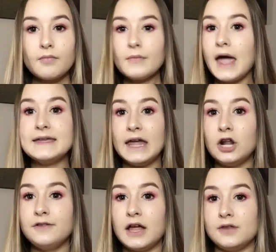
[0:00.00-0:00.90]
I get out
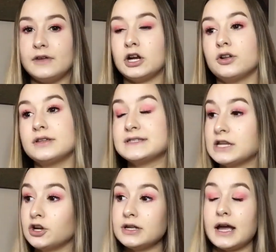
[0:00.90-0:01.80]
of the elevator.
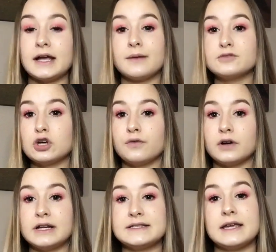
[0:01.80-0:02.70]
Security guy comes over.
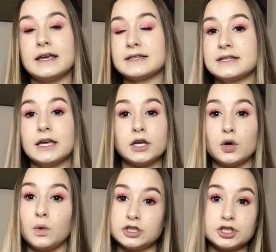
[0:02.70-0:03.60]
He says, like,
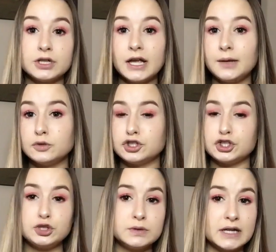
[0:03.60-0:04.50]
what's your name? What's your
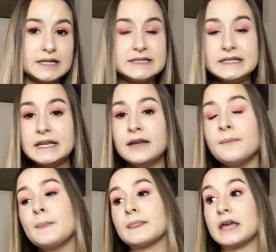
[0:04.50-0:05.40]
student ID?
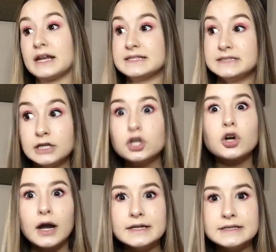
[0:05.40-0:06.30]
Can I see your
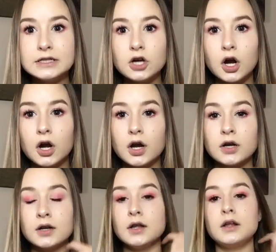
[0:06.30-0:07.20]
ID
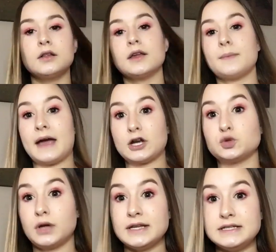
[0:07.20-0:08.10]
card? Like, my actual
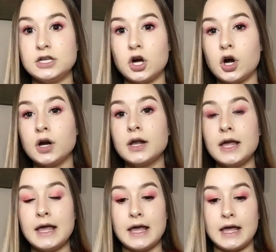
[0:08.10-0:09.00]
ID card.
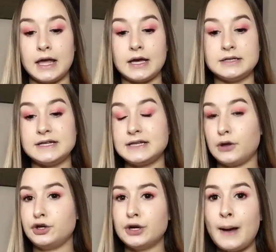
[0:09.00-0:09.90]
And take
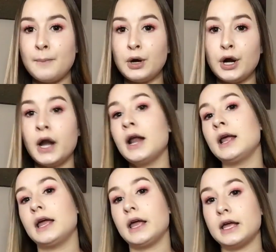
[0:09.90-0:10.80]
down your number.
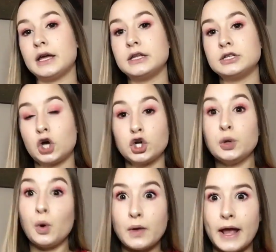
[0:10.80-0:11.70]
And are you
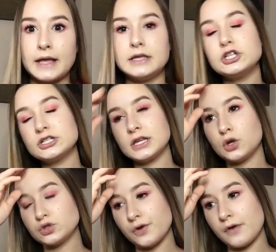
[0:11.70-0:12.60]
okay? He just, like,
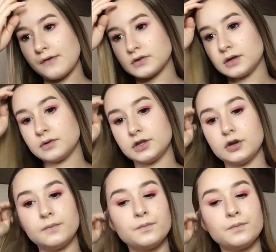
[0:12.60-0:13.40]
goes over everything with you.